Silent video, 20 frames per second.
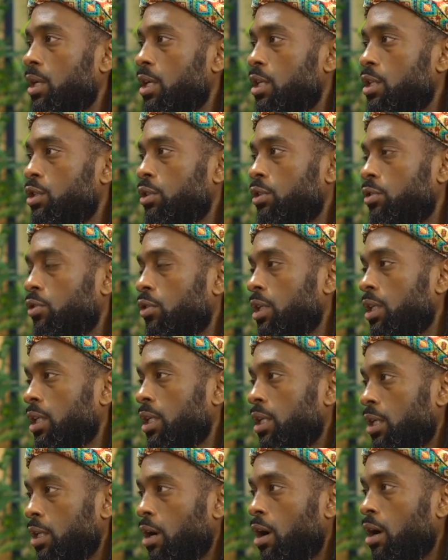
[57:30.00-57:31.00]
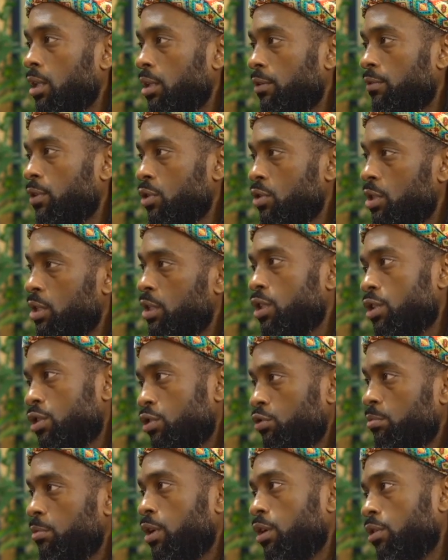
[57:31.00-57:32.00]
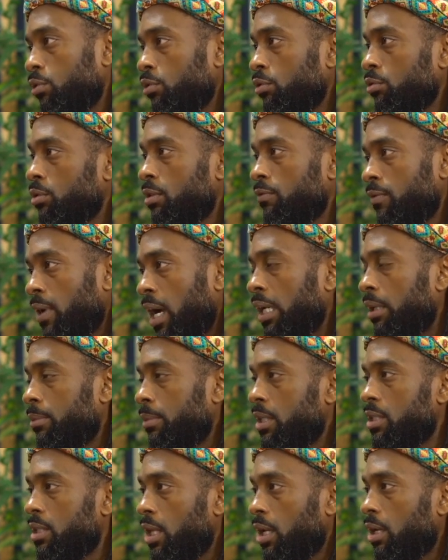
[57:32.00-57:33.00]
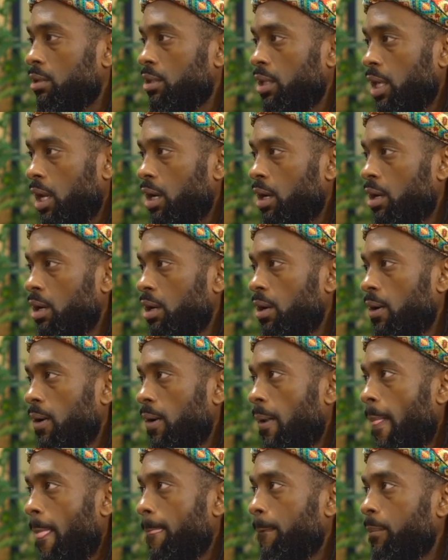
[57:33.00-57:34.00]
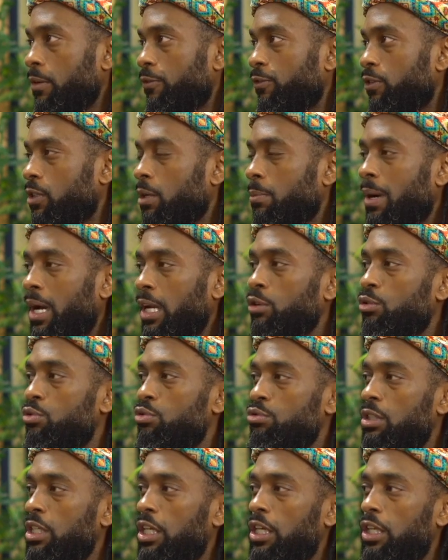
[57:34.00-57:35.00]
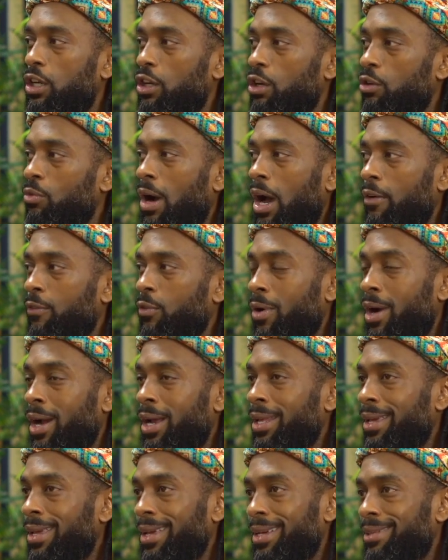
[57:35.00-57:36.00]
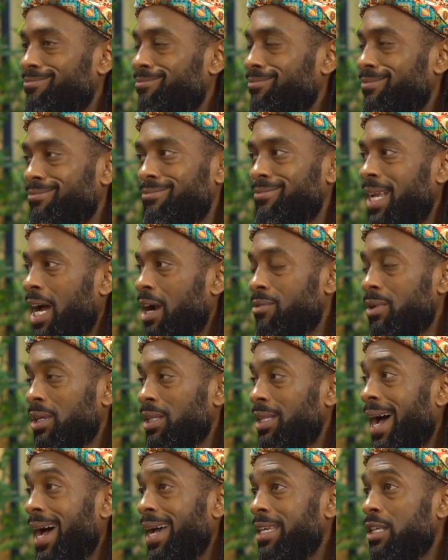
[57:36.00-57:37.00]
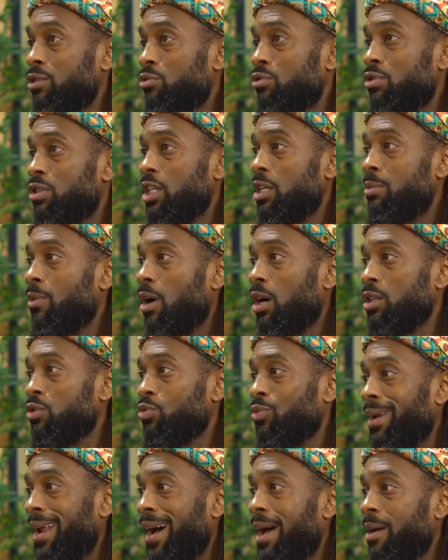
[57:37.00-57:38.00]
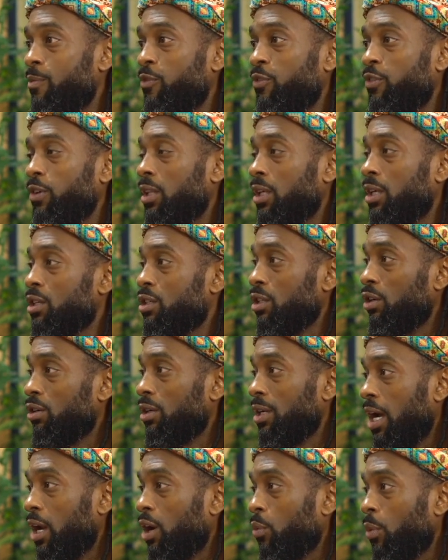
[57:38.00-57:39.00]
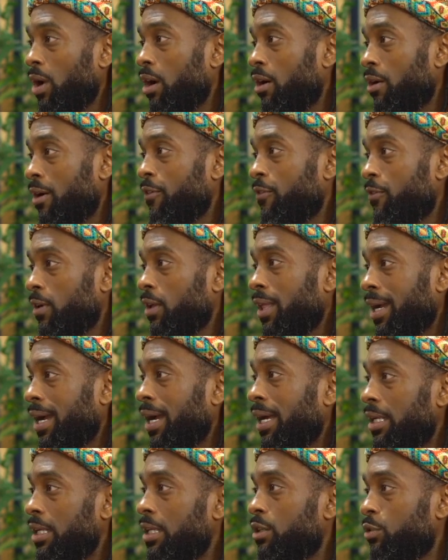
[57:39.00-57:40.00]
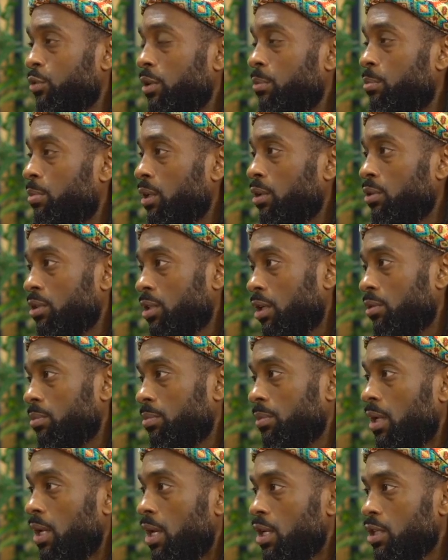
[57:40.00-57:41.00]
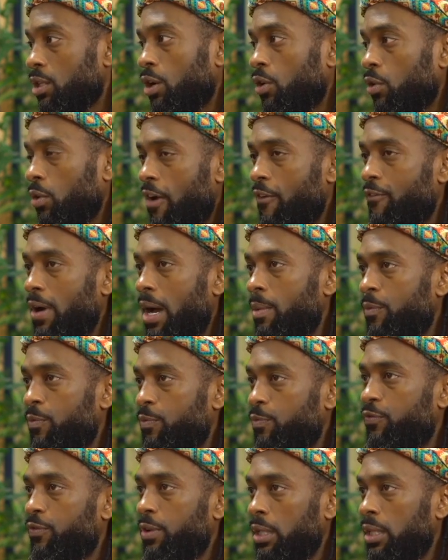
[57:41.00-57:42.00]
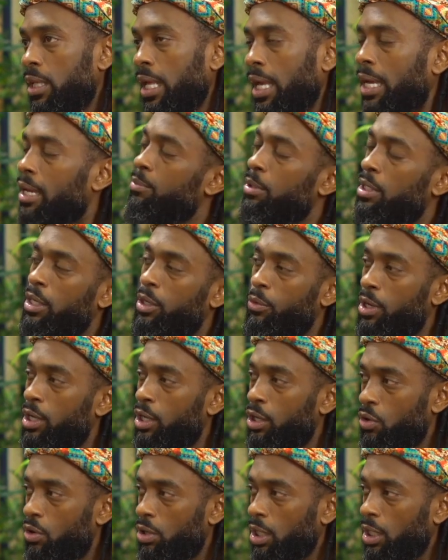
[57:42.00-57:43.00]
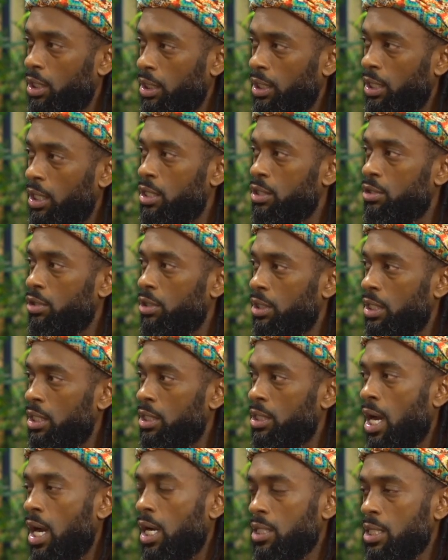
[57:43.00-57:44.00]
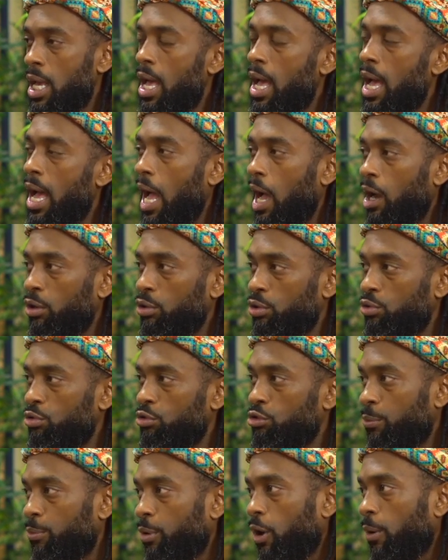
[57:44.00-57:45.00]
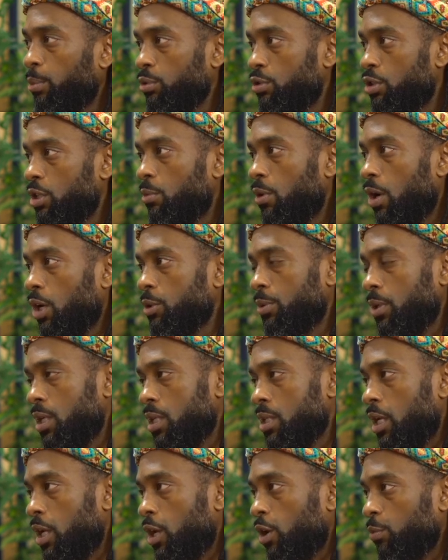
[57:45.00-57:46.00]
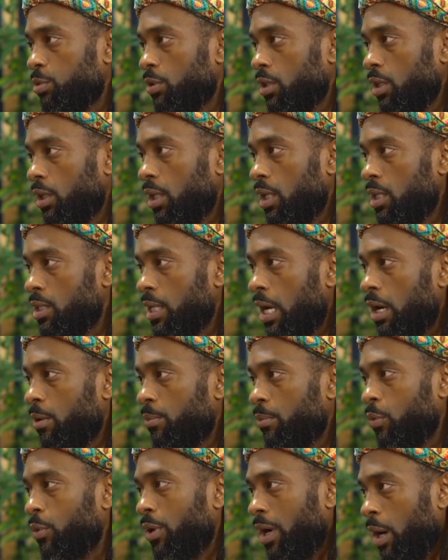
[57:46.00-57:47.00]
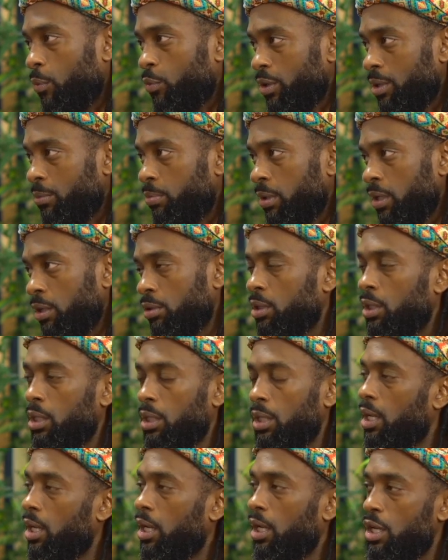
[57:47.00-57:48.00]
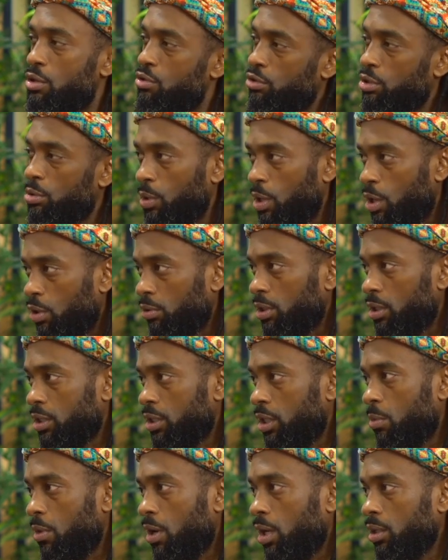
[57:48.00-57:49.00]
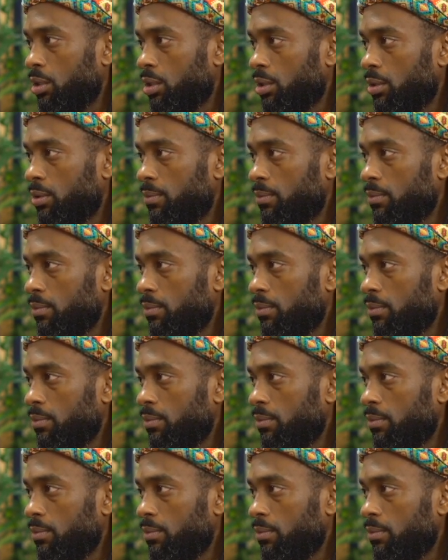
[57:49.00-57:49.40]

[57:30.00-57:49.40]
because you're going to get all of those additional minerals and vitamins that are there. But for somebody who's eating a wide variety, not really. I use sea moss when I'm feeling a certain kind of way, or I feel like I need to rebuild certain. So if I'm feeling like I'm getting ready to go on a cleanse or detox, I'll use some purple sea moss because it helps to cleanse out. But when I'm rebuilding, I use some golden sea moss.